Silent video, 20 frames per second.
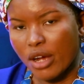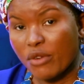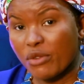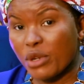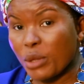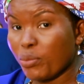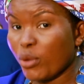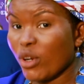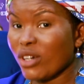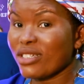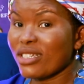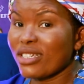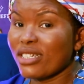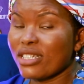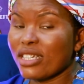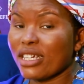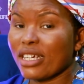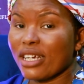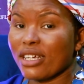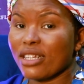Reports
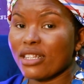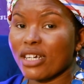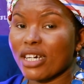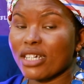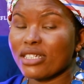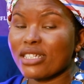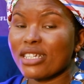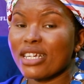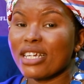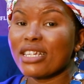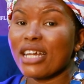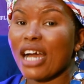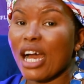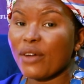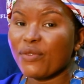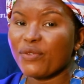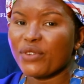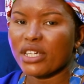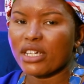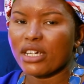indicate that in
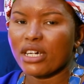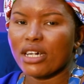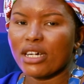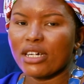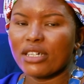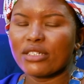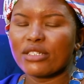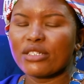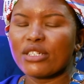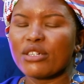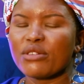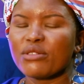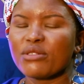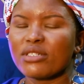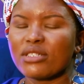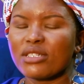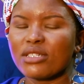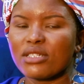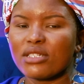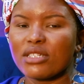Africa,
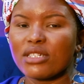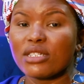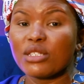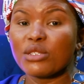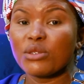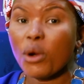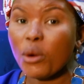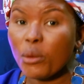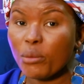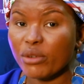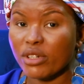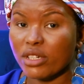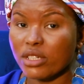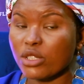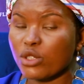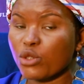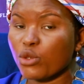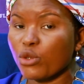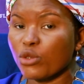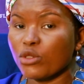the
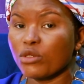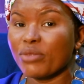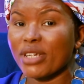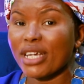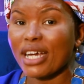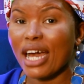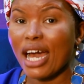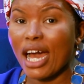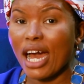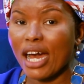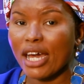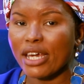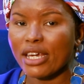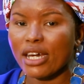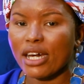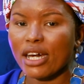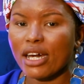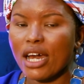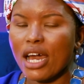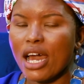numbers could be
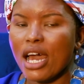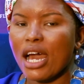higher,